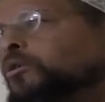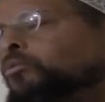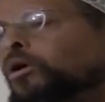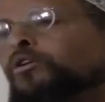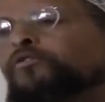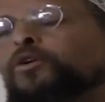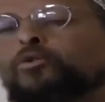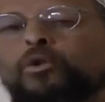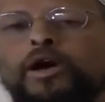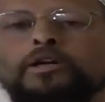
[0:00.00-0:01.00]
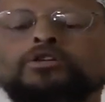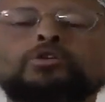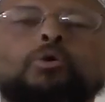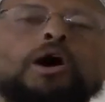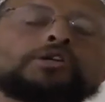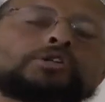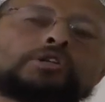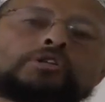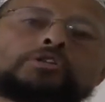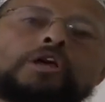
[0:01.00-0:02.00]
One of the greatest
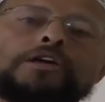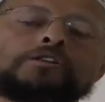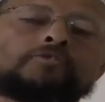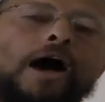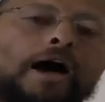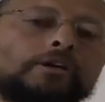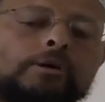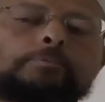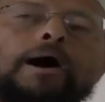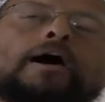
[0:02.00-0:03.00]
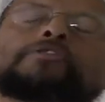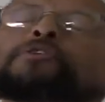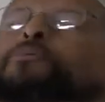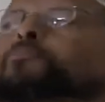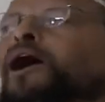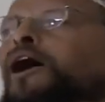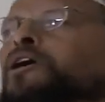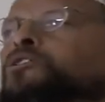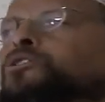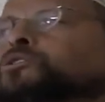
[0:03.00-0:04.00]
questions that has occupied their
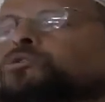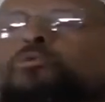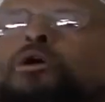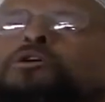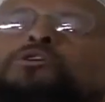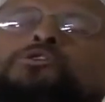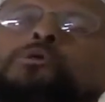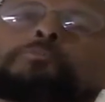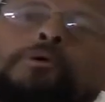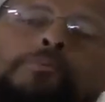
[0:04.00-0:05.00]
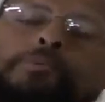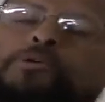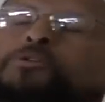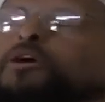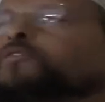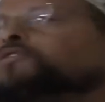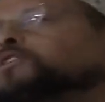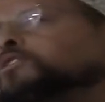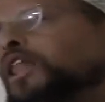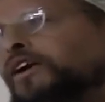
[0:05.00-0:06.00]
minds is what is the purpose of
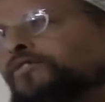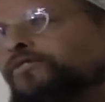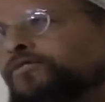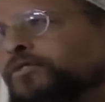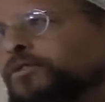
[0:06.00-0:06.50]
this life?